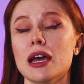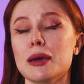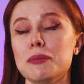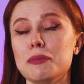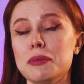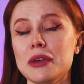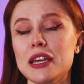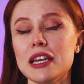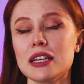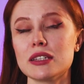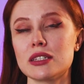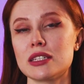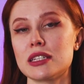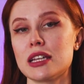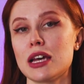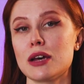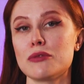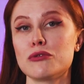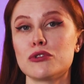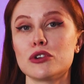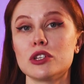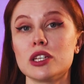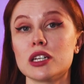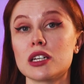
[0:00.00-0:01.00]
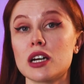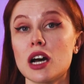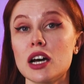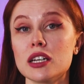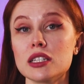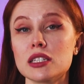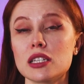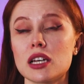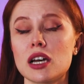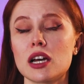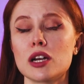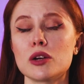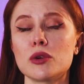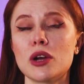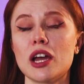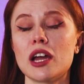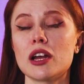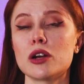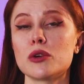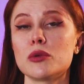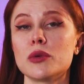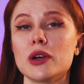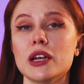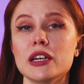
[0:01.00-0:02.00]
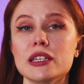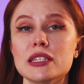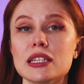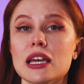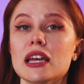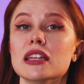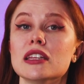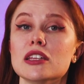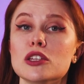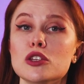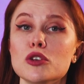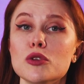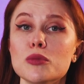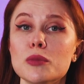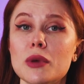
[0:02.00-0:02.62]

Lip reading: a big step for the Qatar Airways and the new